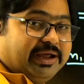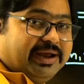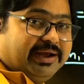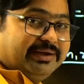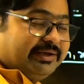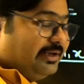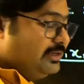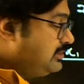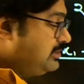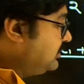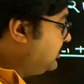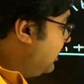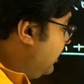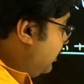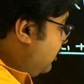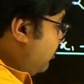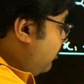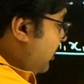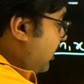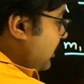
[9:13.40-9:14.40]
80 is
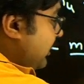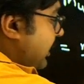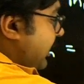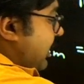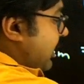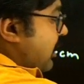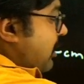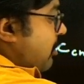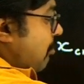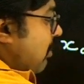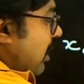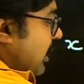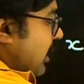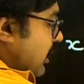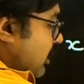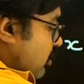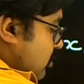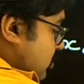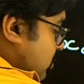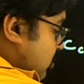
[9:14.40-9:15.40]
320 by
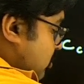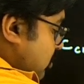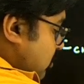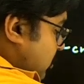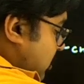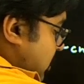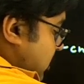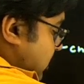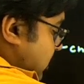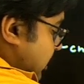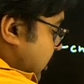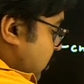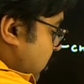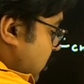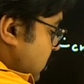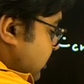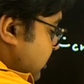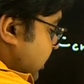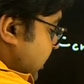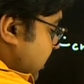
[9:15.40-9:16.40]
root 2. The
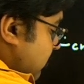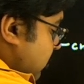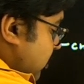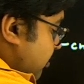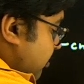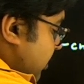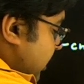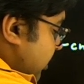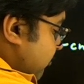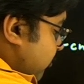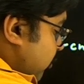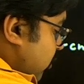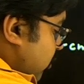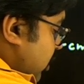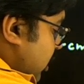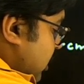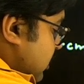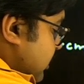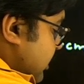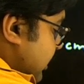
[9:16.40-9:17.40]
whole thing would be
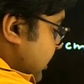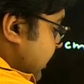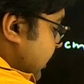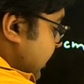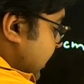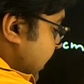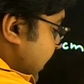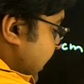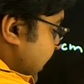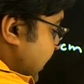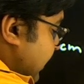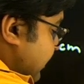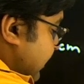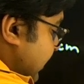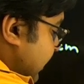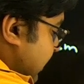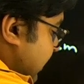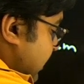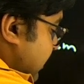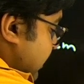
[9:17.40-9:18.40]

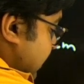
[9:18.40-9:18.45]
480